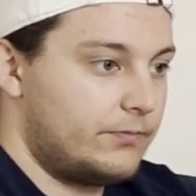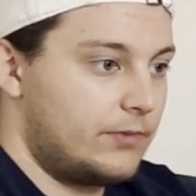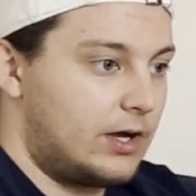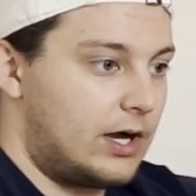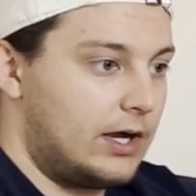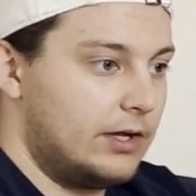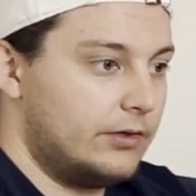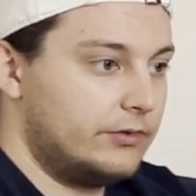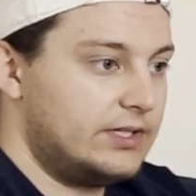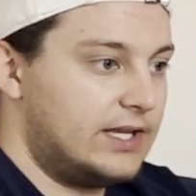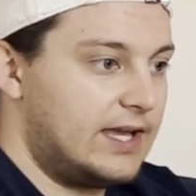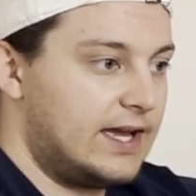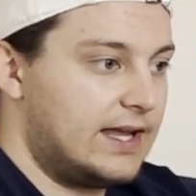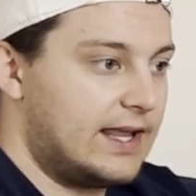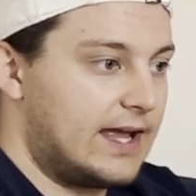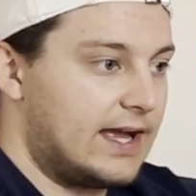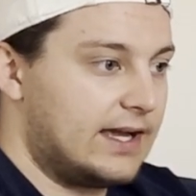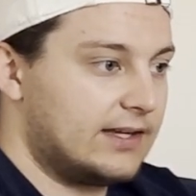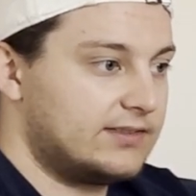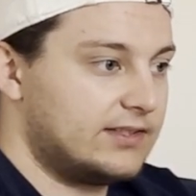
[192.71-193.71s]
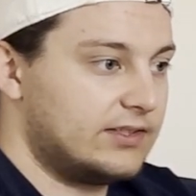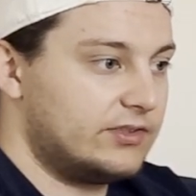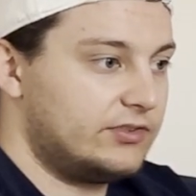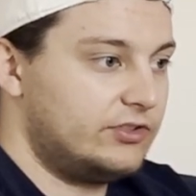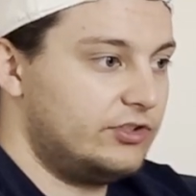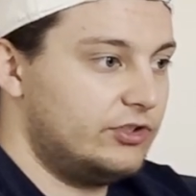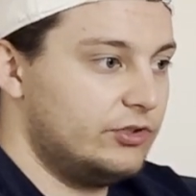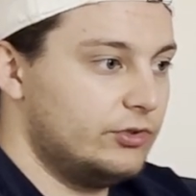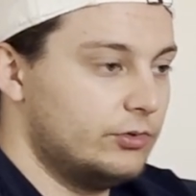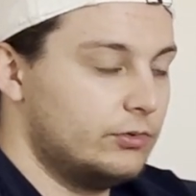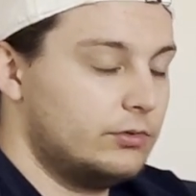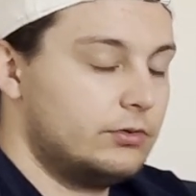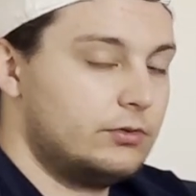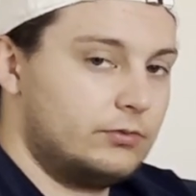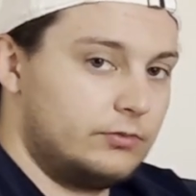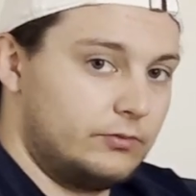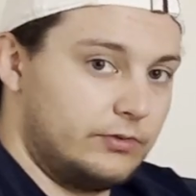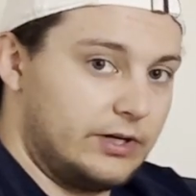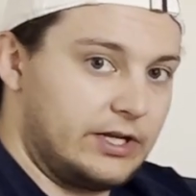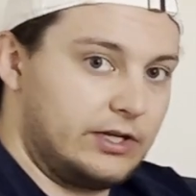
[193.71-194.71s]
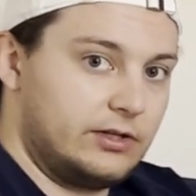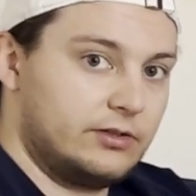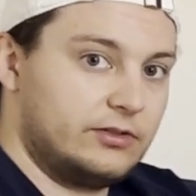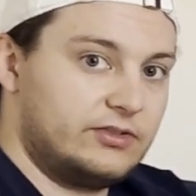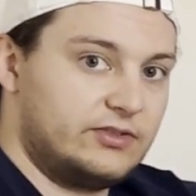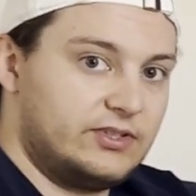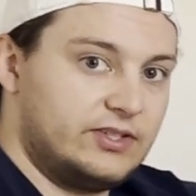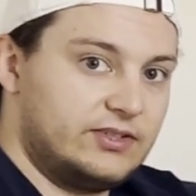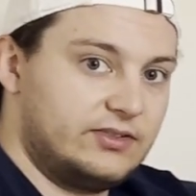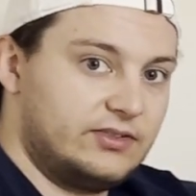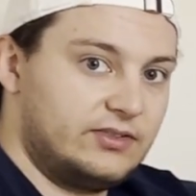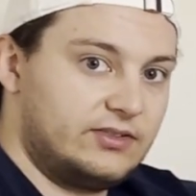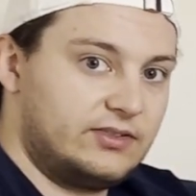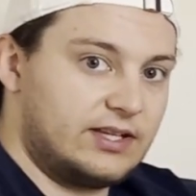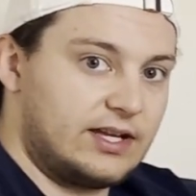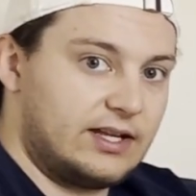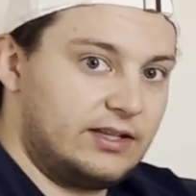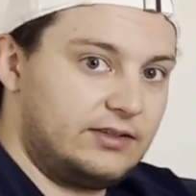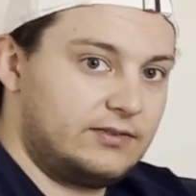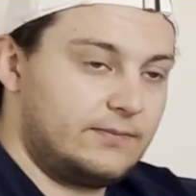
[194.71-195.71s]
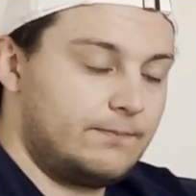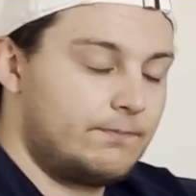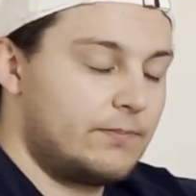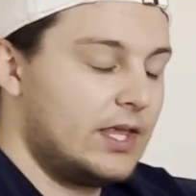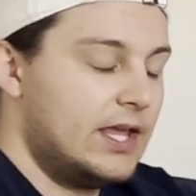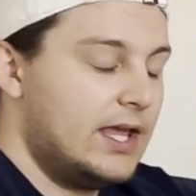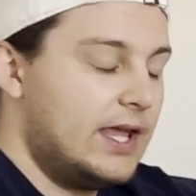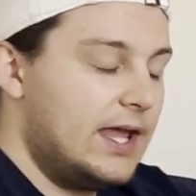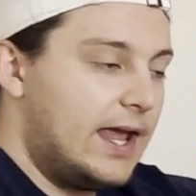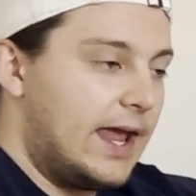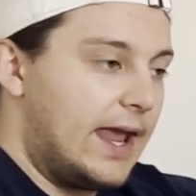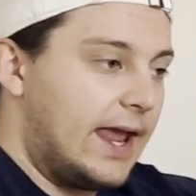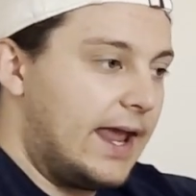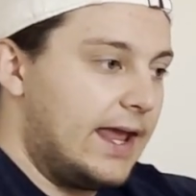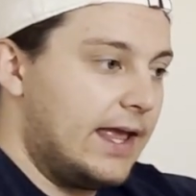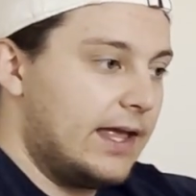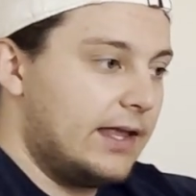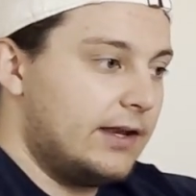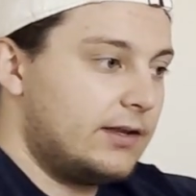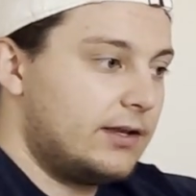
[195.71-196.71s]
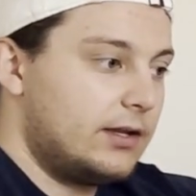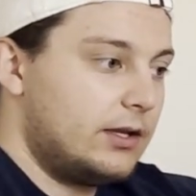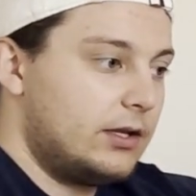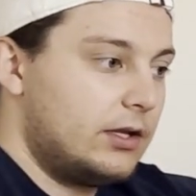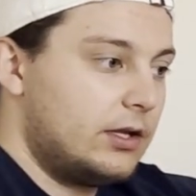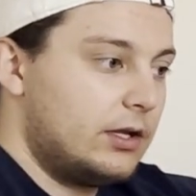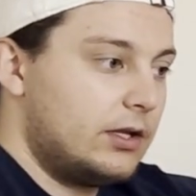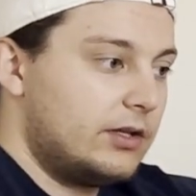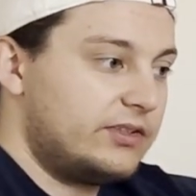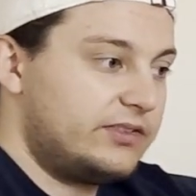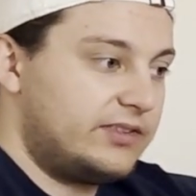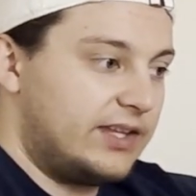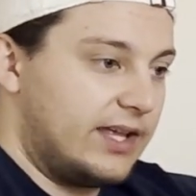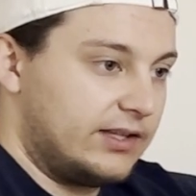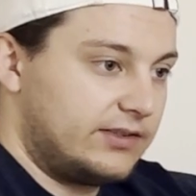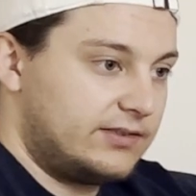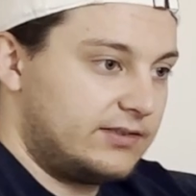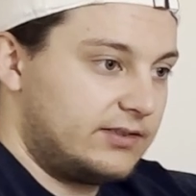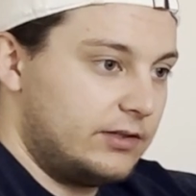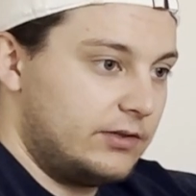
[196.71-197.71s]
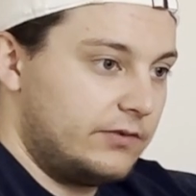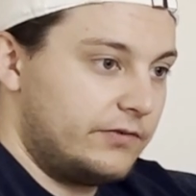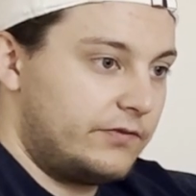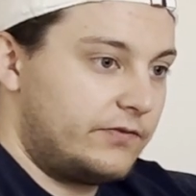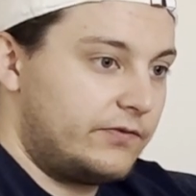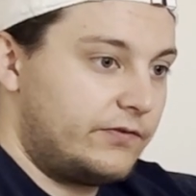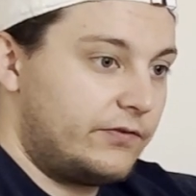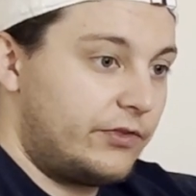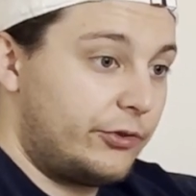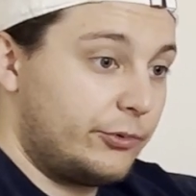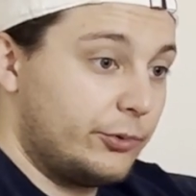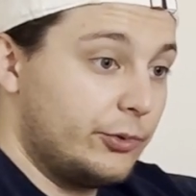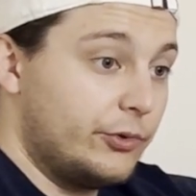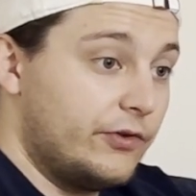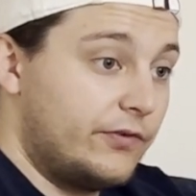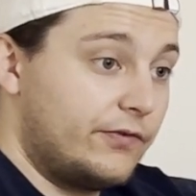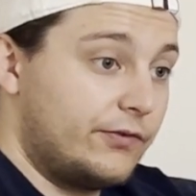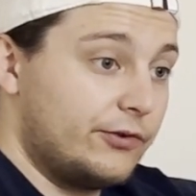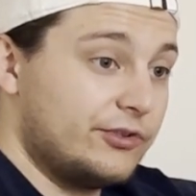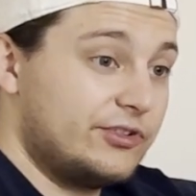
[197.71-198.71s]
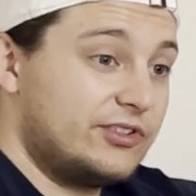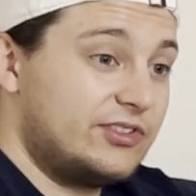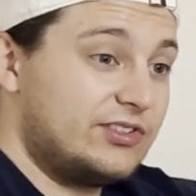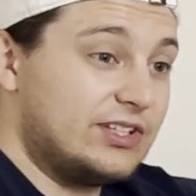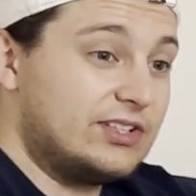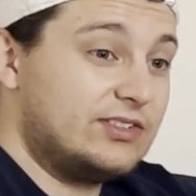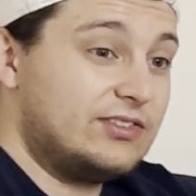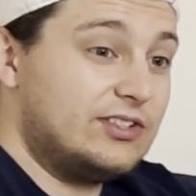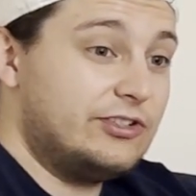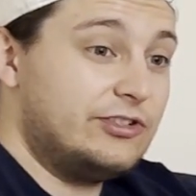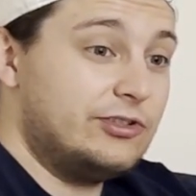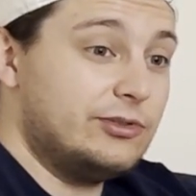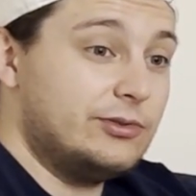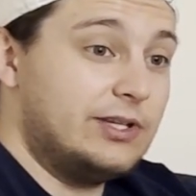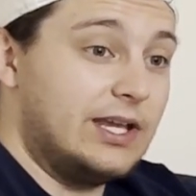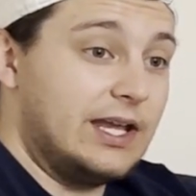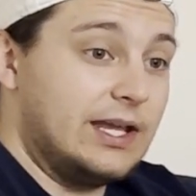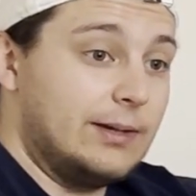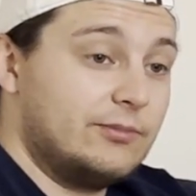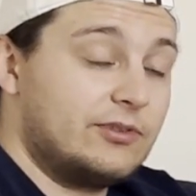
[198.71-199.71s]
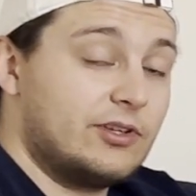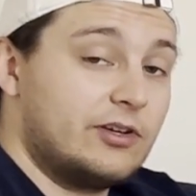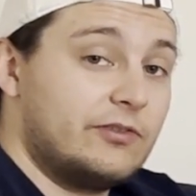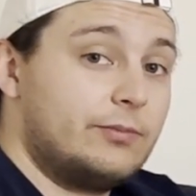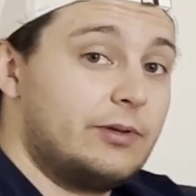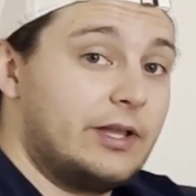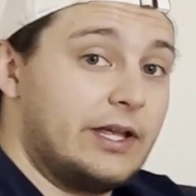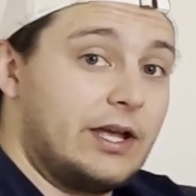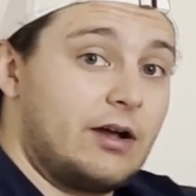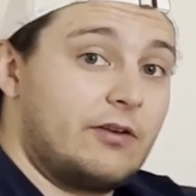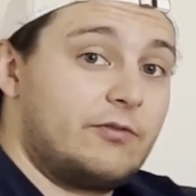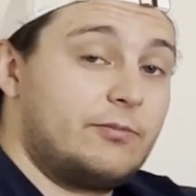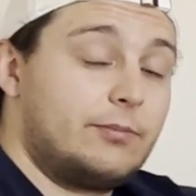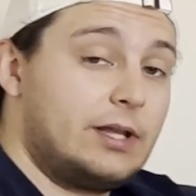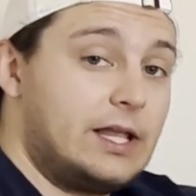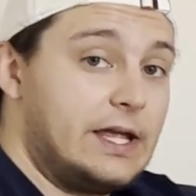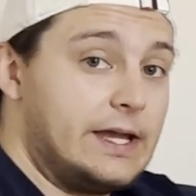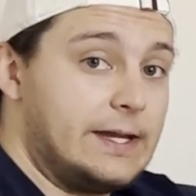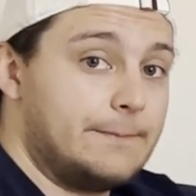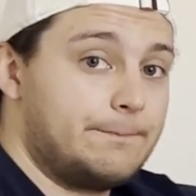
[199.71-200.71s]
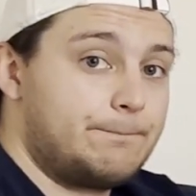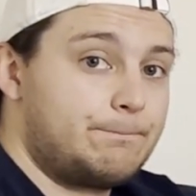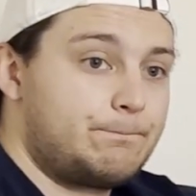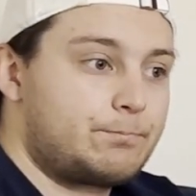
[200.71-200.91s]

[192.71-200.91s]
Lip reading: I only had access to regular season stats and stats through the first 62 games of playoff play.